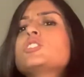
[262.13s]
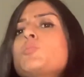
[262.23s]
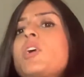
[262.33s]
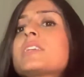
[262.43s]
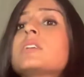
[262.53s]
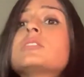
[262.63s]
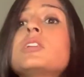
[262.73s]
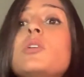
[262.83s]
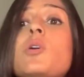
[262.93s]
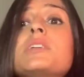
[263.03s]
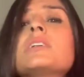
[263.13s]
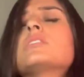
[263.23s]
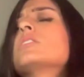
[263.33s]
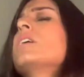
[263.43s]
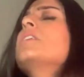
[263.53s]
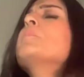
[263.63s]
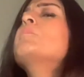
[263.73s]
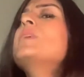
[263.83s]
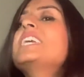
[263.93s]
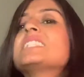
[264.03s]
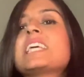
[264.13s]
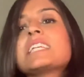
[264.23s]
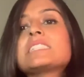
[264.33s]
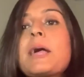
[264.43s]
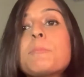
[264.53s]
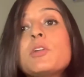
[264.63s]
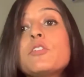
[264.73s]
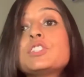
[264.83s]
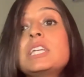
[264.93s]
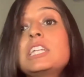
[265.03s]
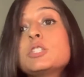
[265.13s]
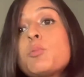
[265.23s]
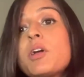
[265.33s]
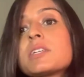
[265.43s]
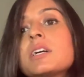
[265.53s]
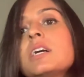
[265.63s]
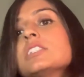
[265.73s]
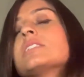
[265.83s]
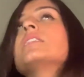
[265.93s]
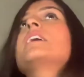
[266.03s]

podcast a lot. It's an amazing example of series podcast.